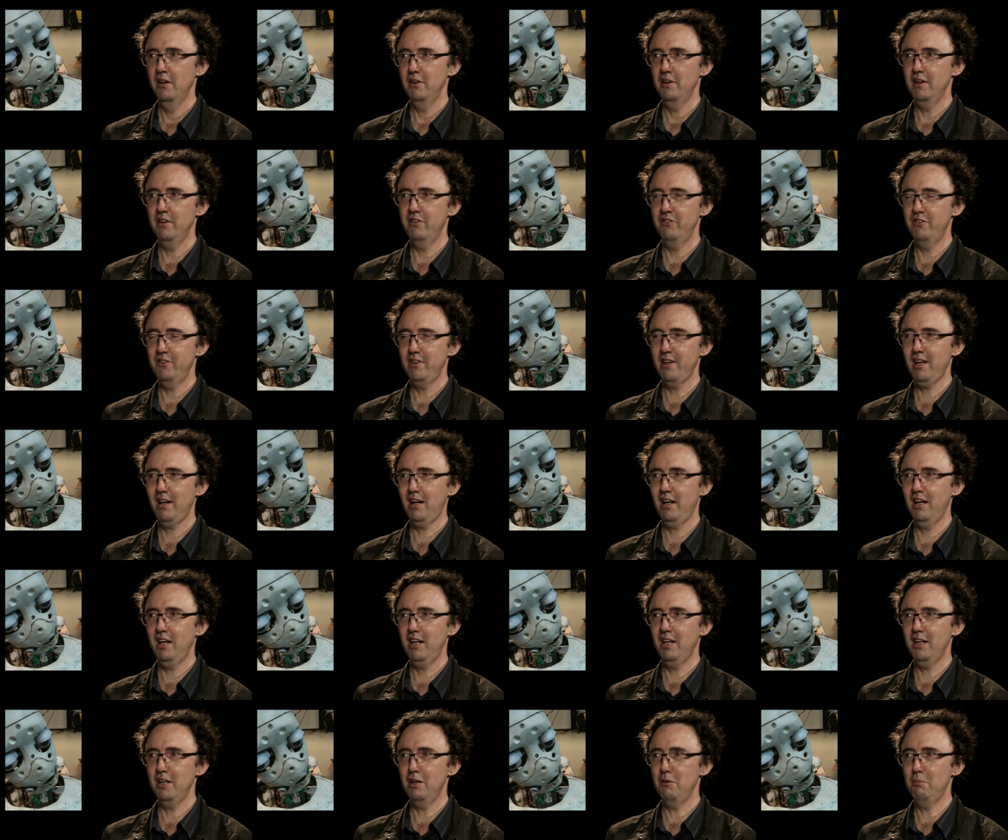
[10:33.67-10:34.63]
then
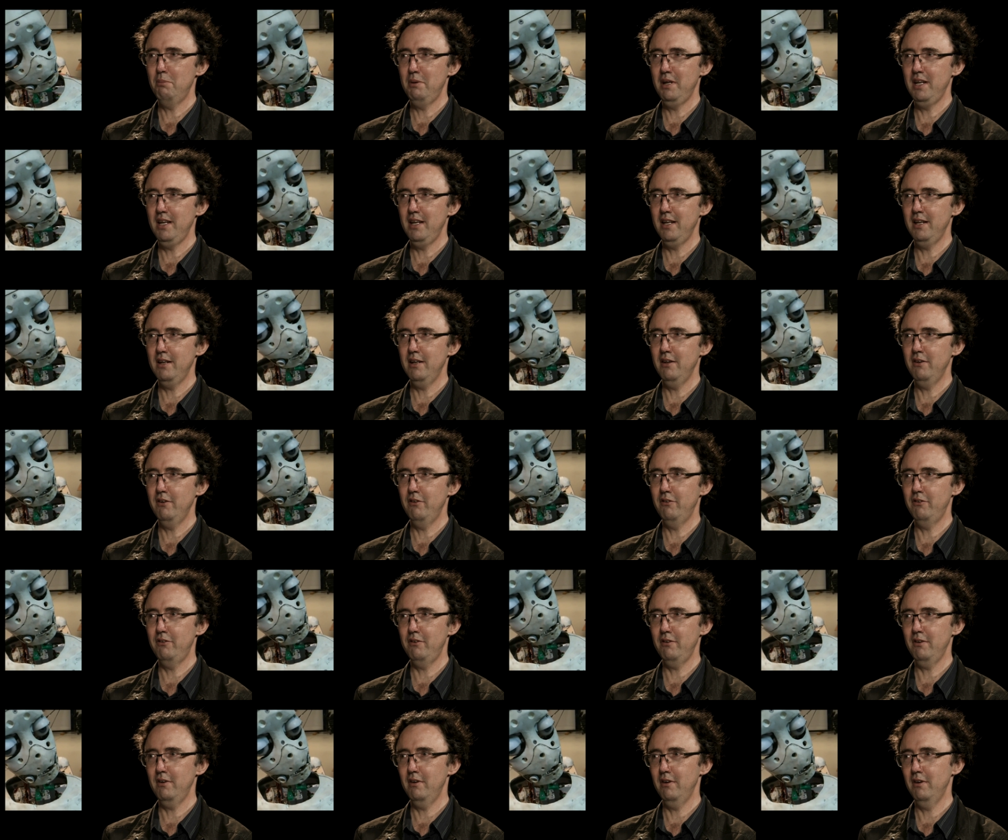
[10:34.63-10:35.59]
suddenly it
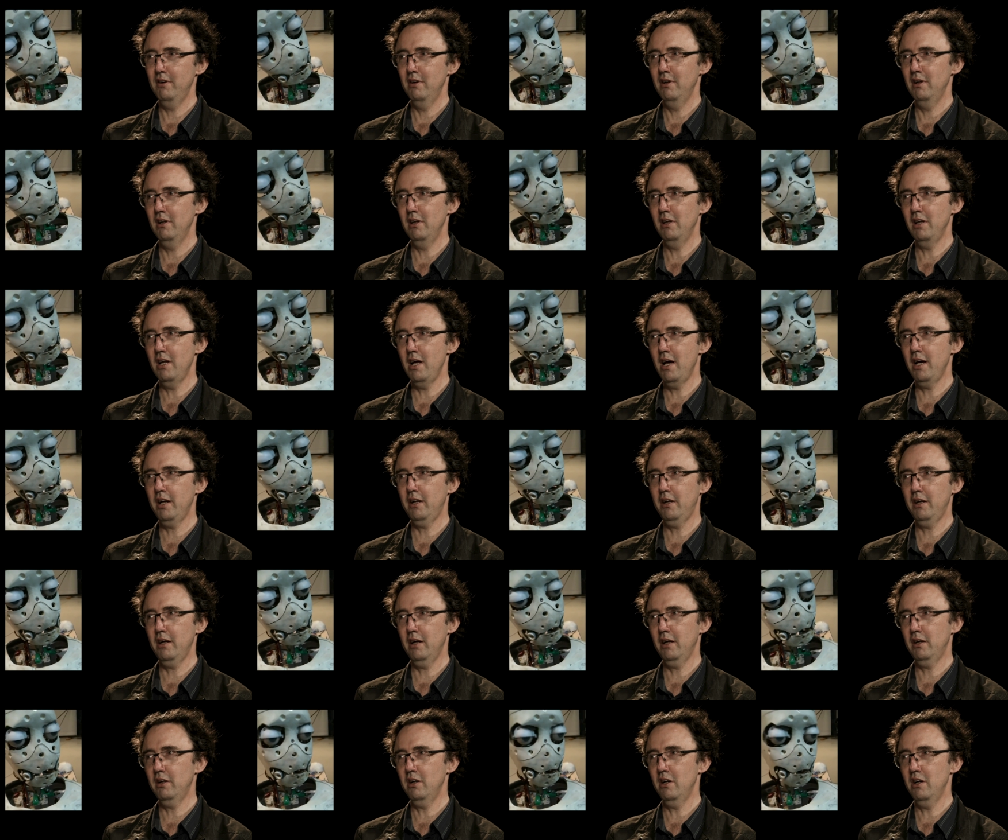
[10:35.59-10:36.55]
appears like
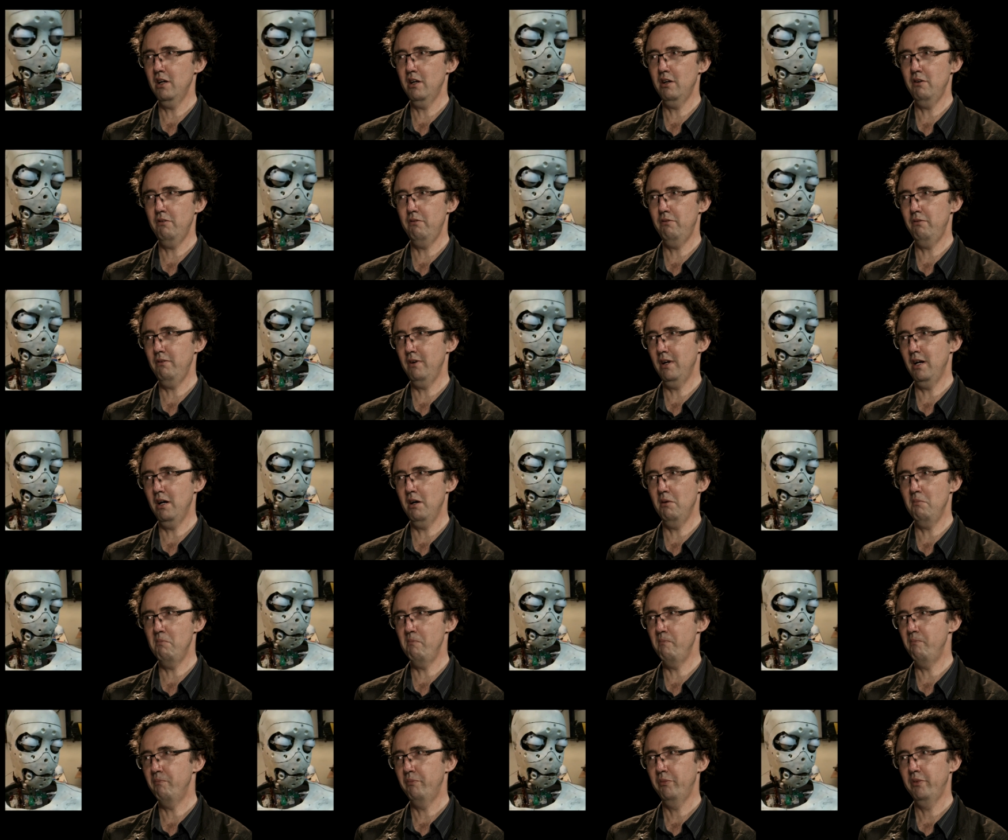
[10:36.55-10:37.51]
a kind of
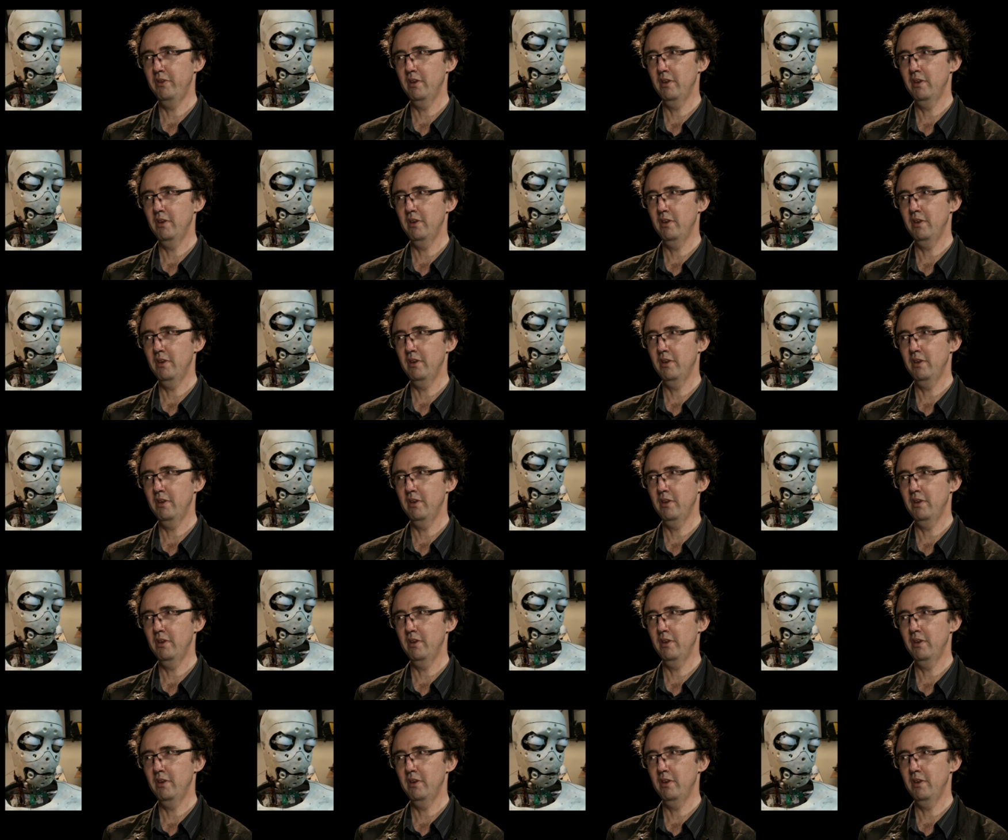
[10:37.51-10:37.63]
um,